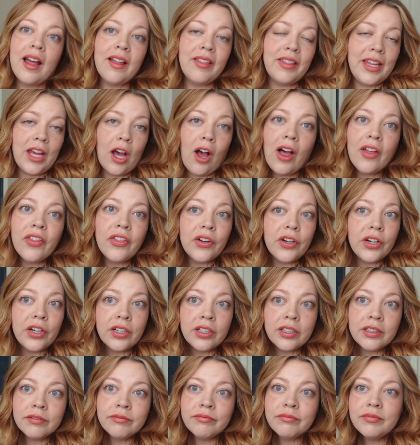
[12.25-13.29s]
the
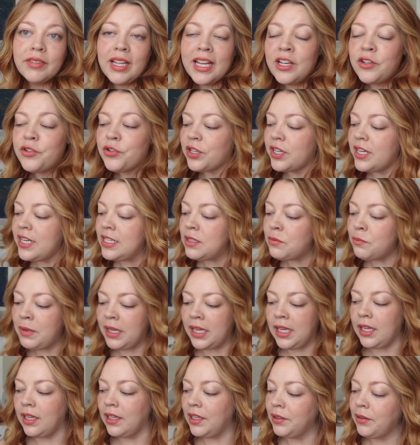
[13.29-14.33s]
author intrigued
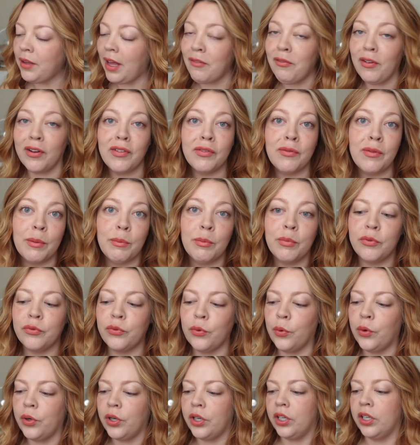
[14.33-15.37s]
me, I've read from them
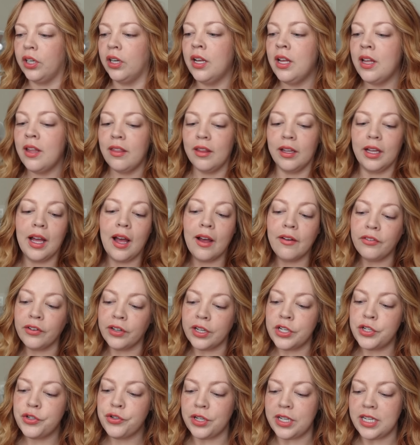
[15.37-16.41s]
before, the cover
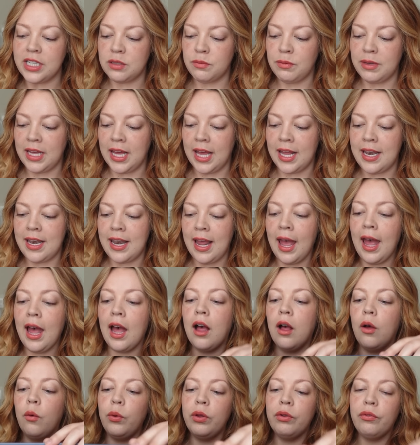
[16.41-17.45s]
intrigued me, and
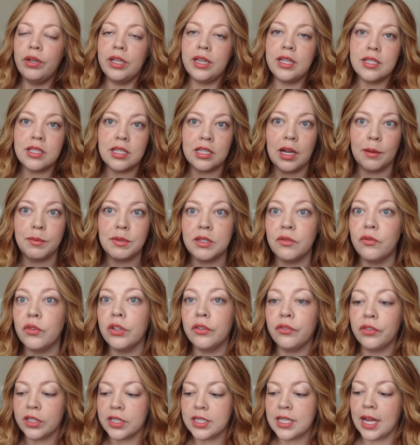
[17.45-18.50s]
now we read the synopsis for
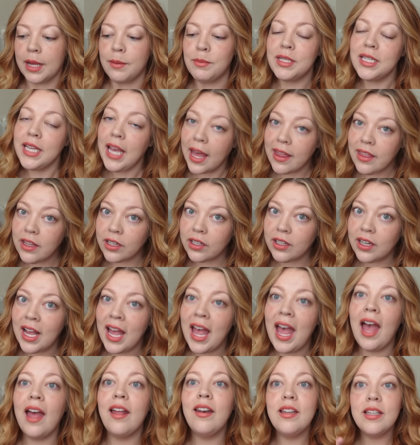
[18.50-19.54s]
the first time together
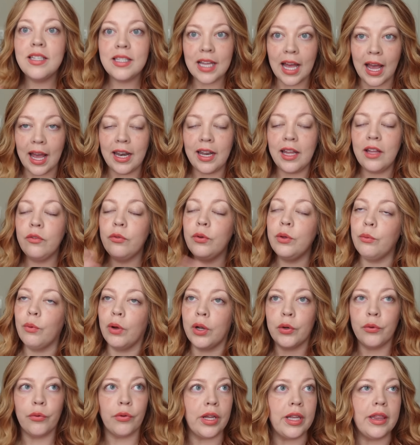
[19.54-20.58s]
and decide if we
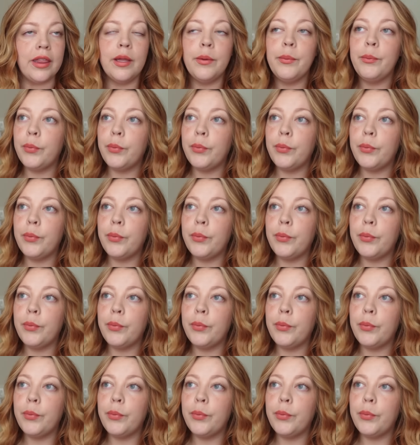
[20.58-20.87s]
want to read the